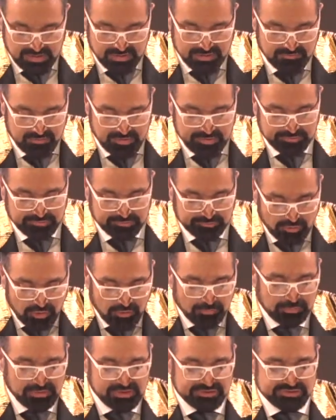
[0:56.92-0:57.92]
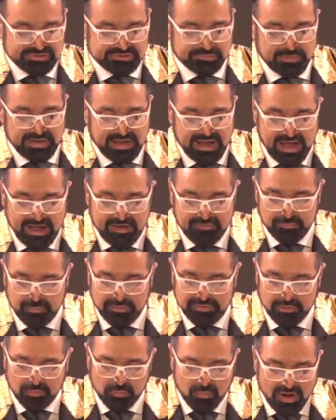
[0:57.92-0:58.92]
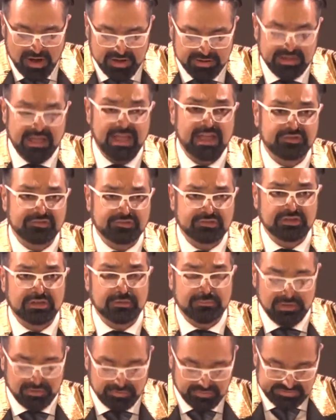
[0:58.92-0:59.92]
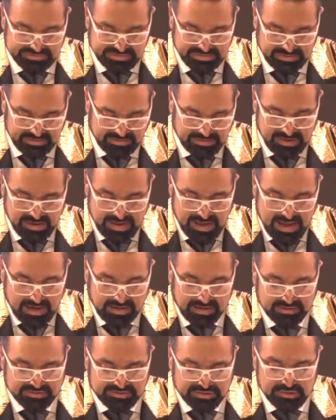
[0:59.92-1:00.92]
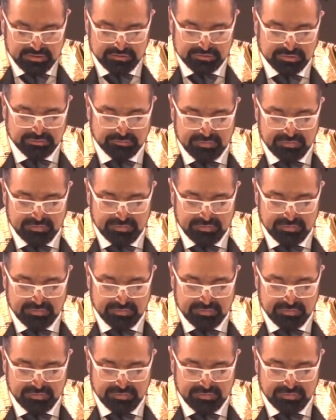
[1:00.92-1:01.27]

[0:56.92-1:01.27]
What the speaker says: the very strong bridges we have with the wider Asian community, and continue to